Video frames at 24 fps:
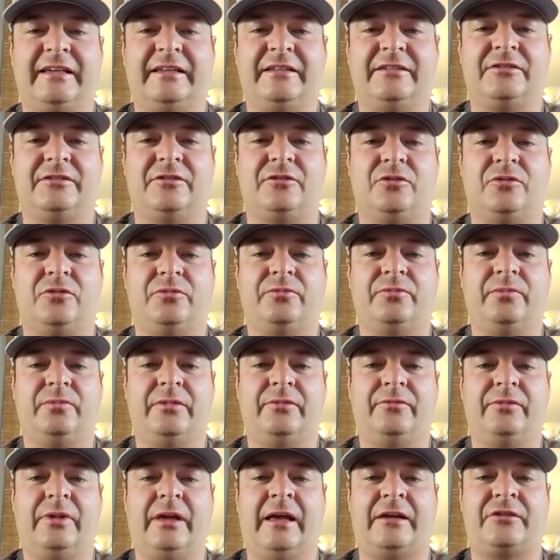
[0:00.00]
So
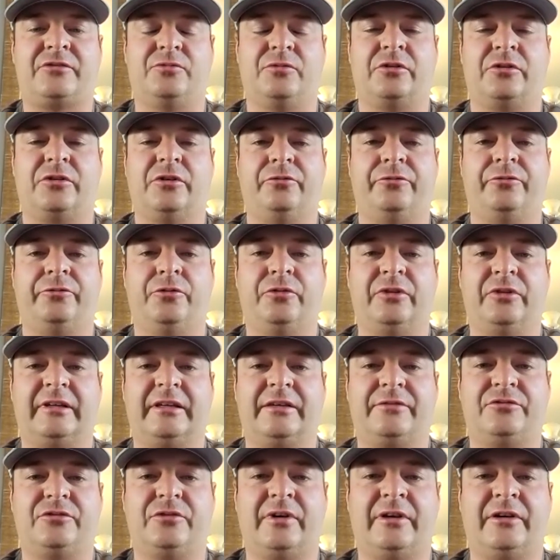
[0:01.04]
actual good food that
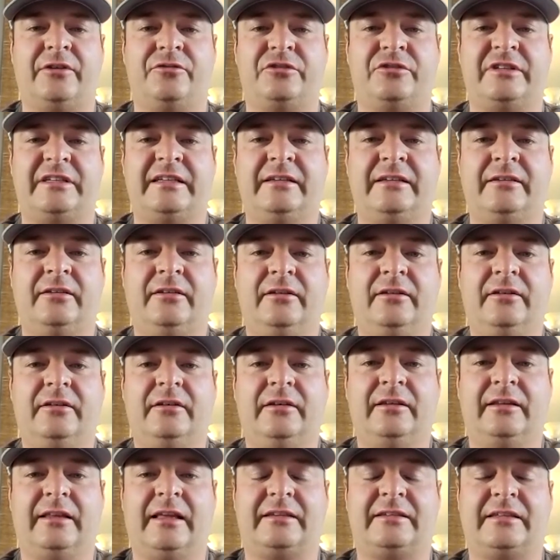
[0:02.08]
gives you energy,
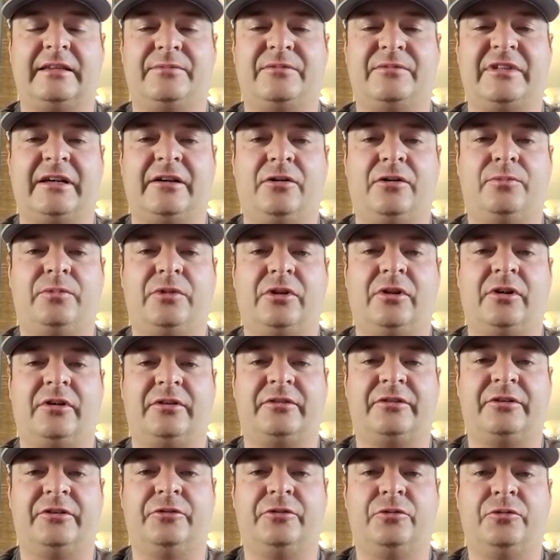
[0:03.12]
that seems to help a lot
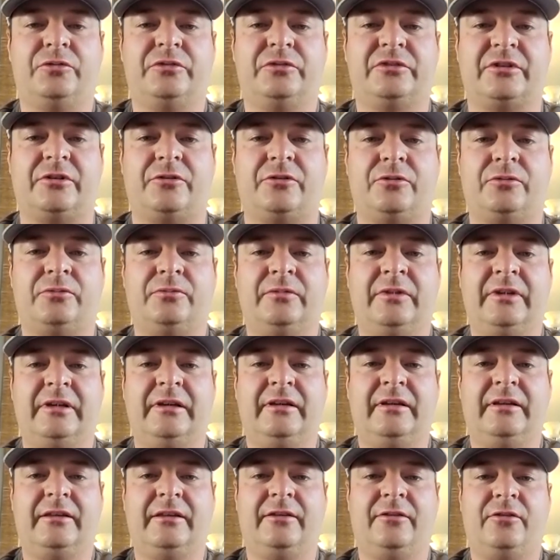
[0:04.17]
too. So
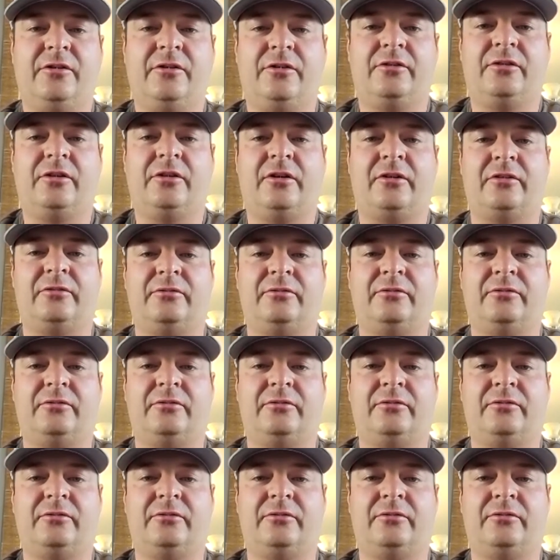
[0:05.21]
there are a lot of